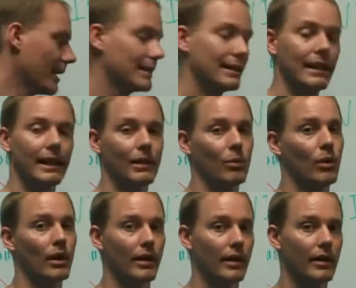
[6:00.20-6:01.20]
is a
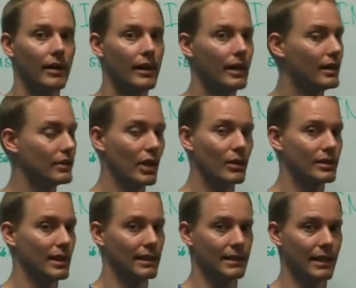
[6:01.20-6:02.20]
1991. It's
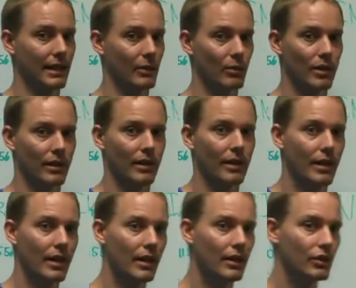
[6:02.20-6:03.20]
always a 1991.
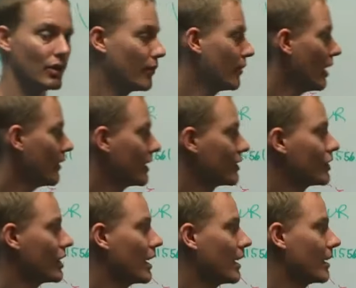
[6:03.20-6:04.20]
So if you have
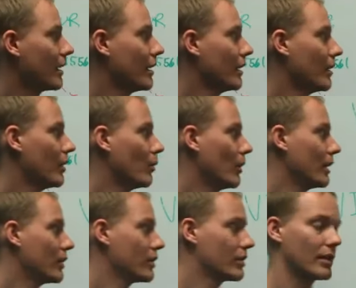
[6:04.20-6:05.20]
this chart,
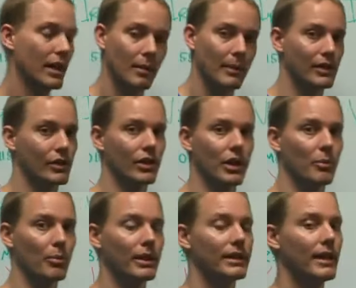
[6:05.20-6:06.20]
which I'll make sure
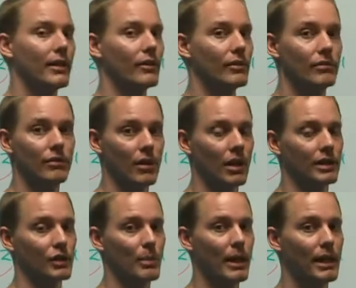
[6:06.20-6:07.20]
you can print out
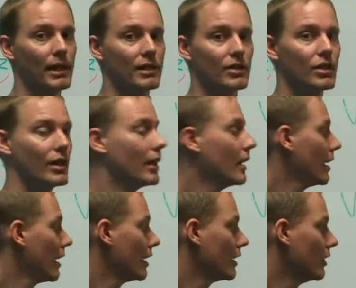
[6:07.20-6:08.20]
on this page,
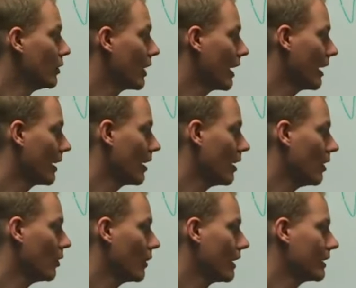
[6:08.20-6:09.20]
you can
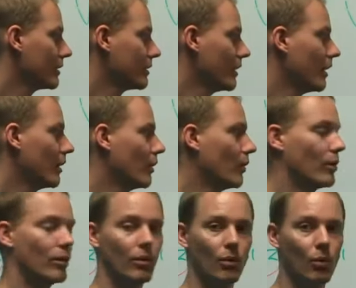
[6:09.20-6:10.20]
always
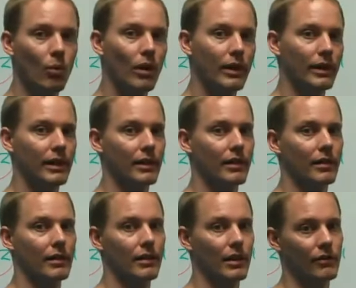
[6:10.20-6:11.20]
know what
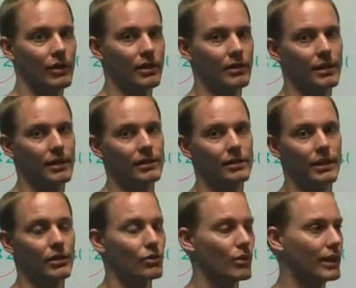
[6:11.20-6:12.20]
year a vehicle
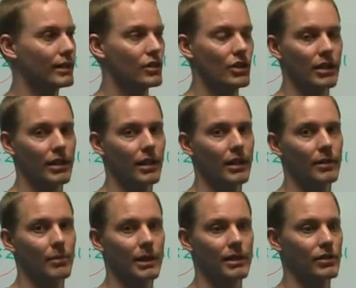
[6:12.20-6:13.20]
is. It's great in the
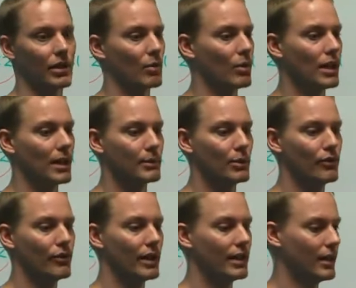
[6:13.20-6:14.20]
junkyard because you can walk up
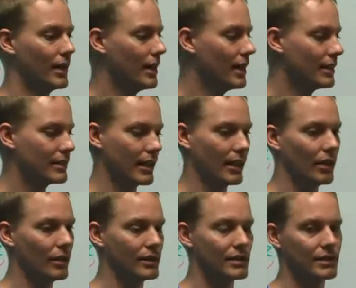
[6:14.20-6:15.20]
to a VIN,
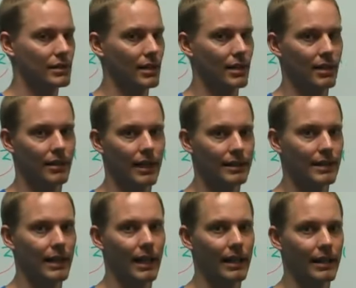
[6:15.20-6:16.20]
say, oh, this is a
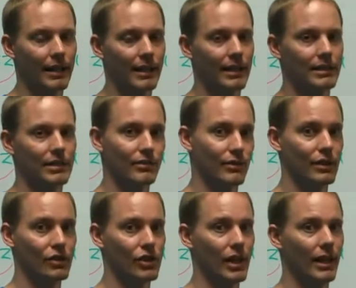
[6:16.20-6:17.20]
uh, 1988, it's a
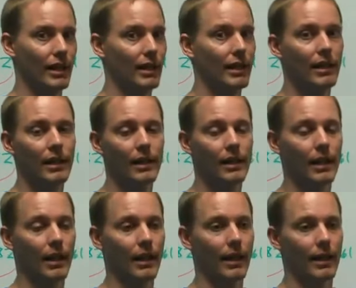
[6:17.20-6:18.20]
VIN J,
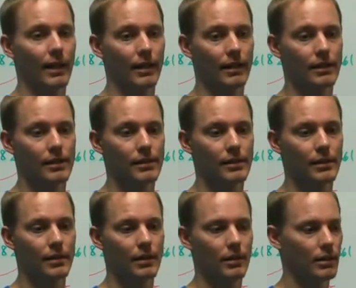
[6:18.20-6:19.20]
and
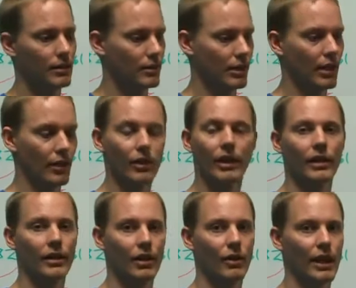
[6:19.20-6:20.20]
you know you,
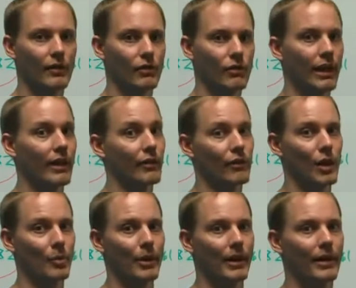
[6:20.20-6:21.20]
you know you have the right or the
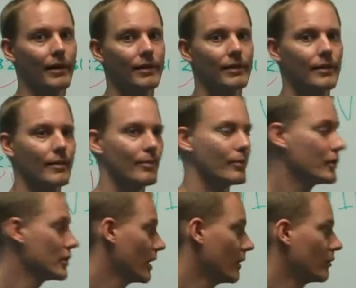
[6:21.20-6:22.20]
wrong part.
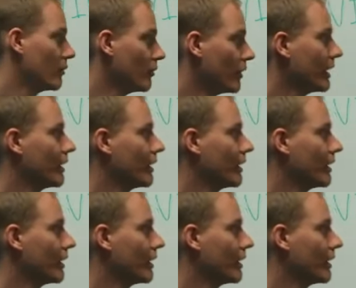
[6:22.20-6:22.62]
So.